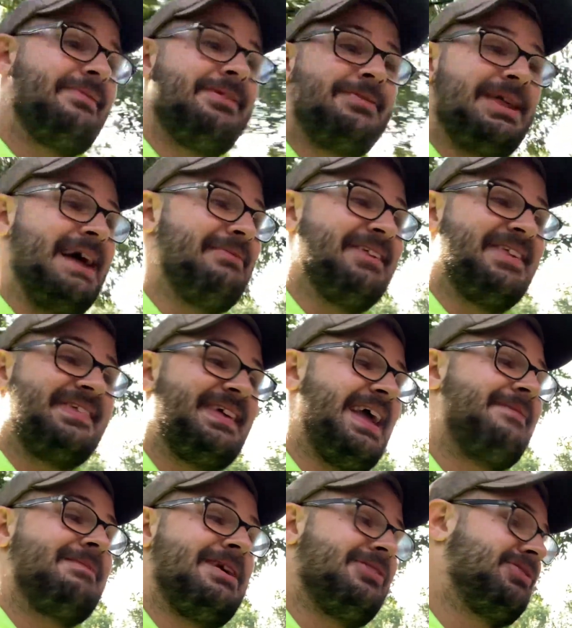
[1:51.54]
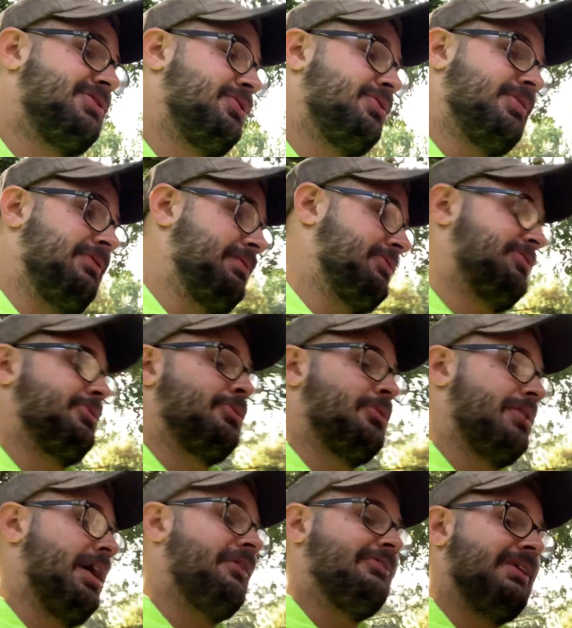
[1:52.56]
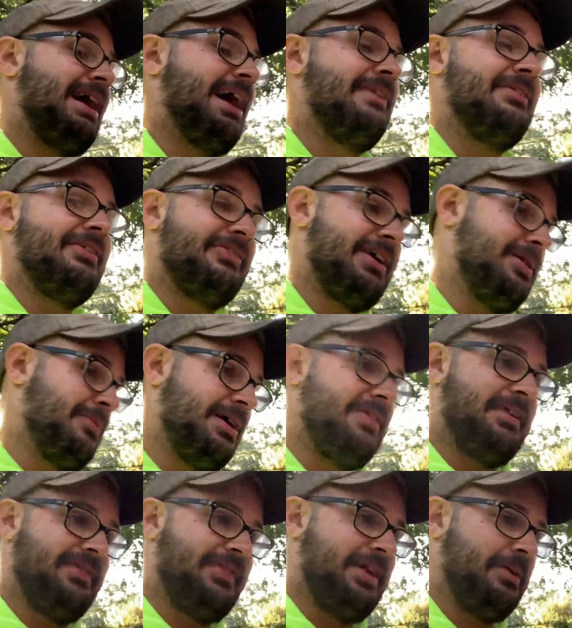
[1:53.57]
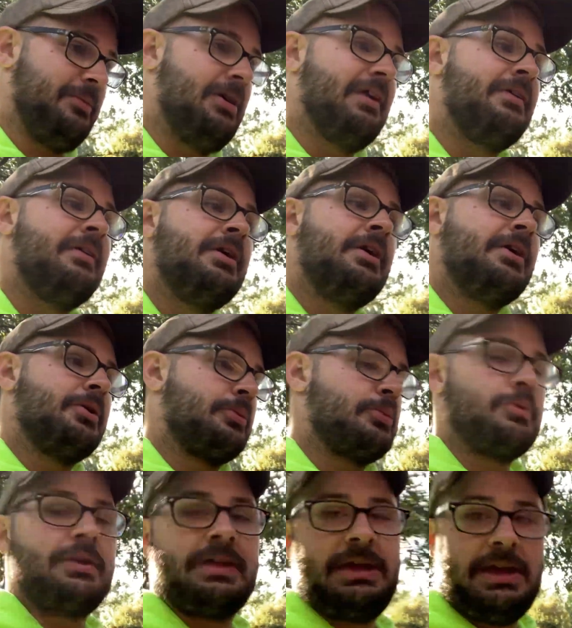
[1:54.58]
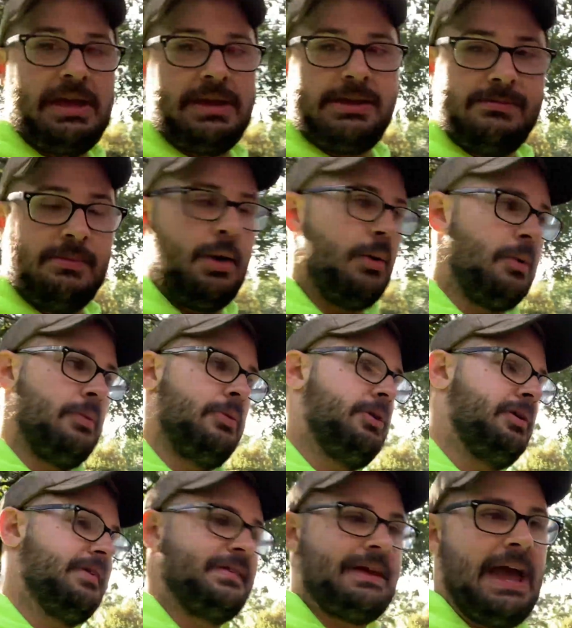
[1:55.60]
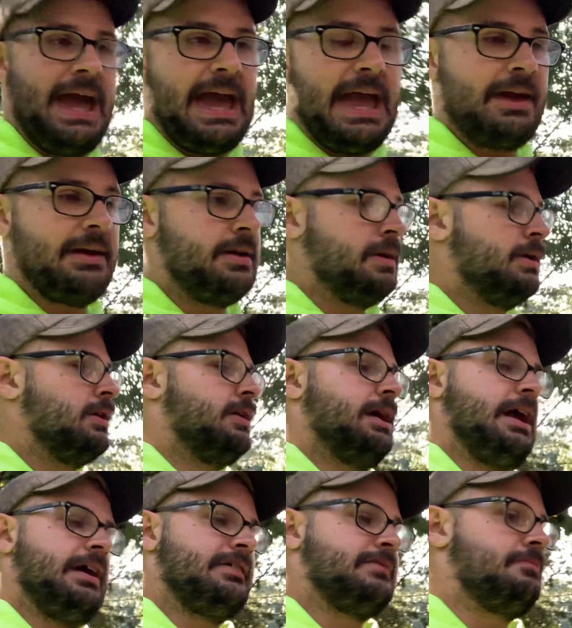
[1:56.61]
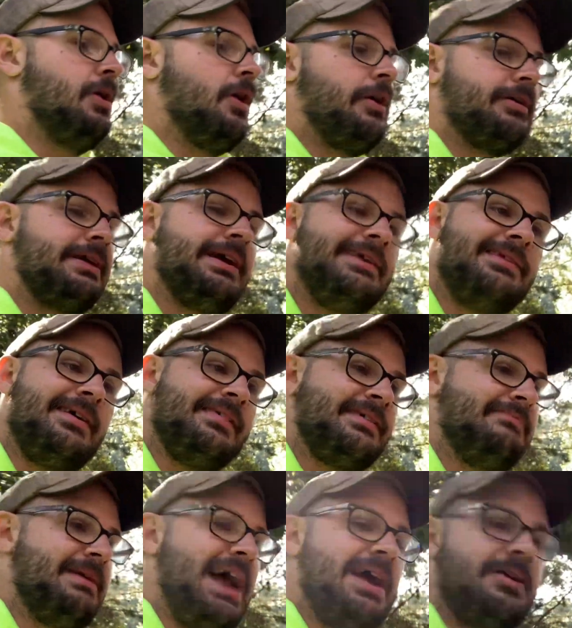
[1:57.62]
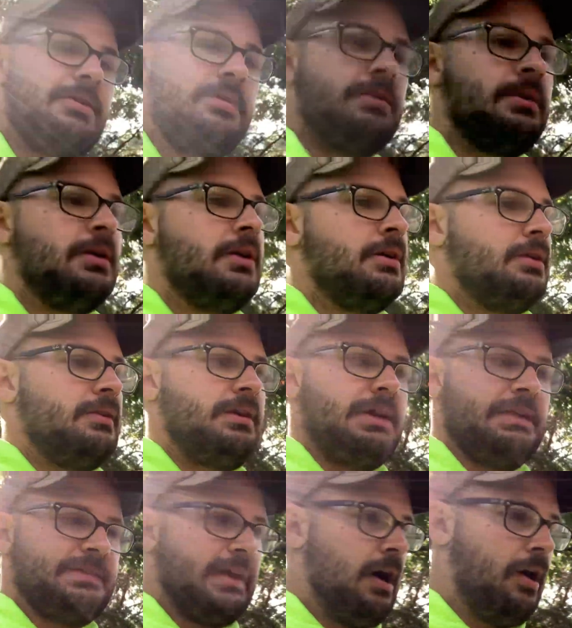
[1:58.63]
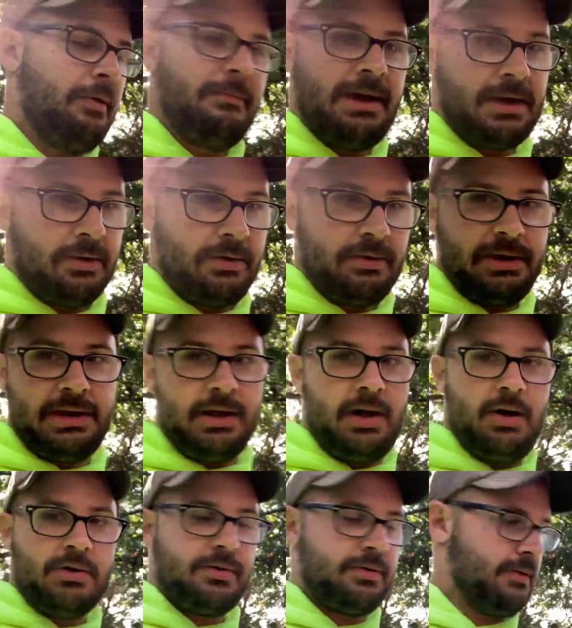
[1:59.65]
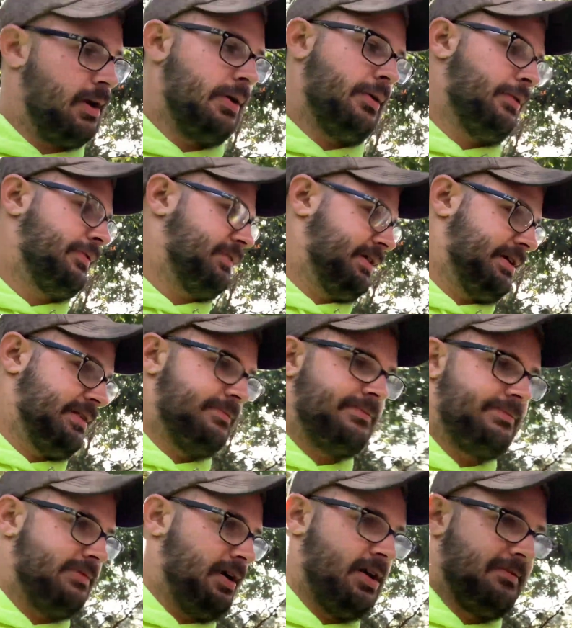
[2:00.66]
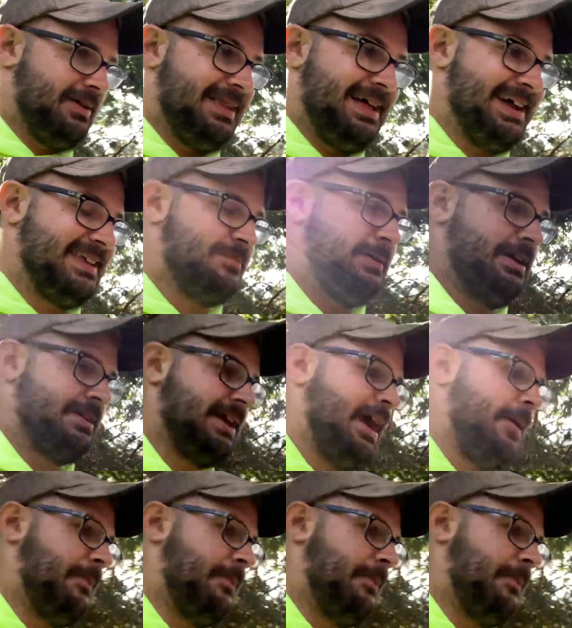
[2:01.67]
would have the same issues if it was stored outside the same way this thing was. Really, any mower would. Skag, Exmark, it doesn't matter. It's all metal. It all corrodes. None of it likes being kept